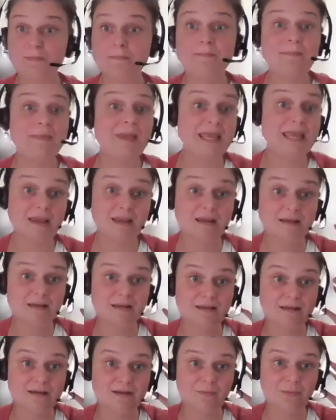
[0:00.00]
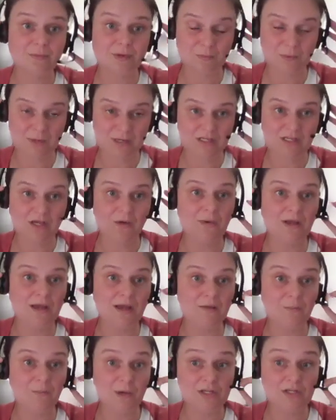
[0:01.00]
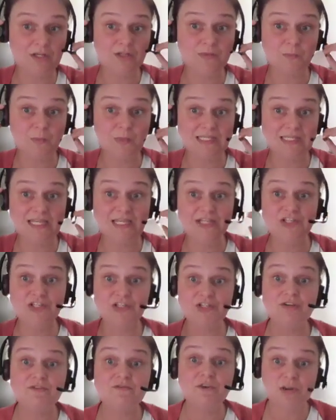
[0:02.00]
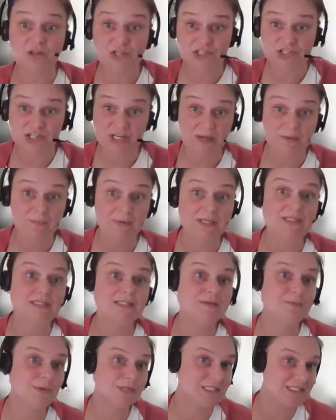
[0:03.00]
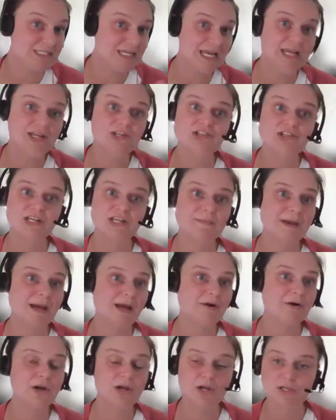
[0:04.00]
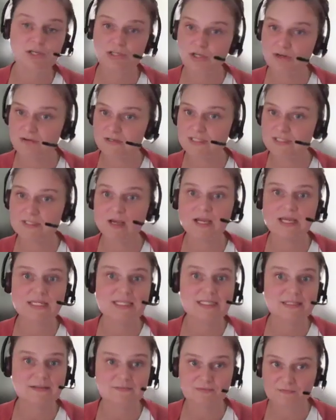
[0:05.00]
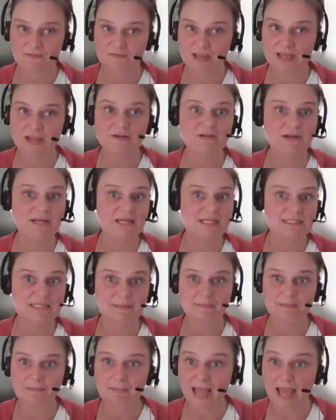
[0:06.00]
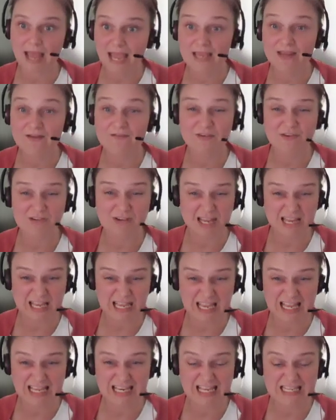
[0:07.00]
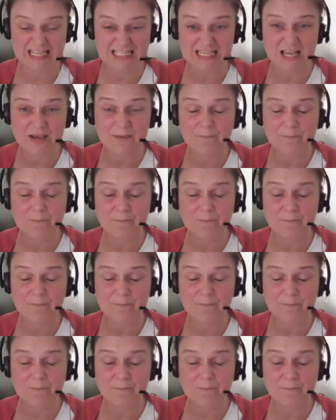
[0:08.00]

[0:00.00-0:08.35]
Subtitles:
big, we're teaching neurology, we're teaching about neuroscience and theories and behavior, and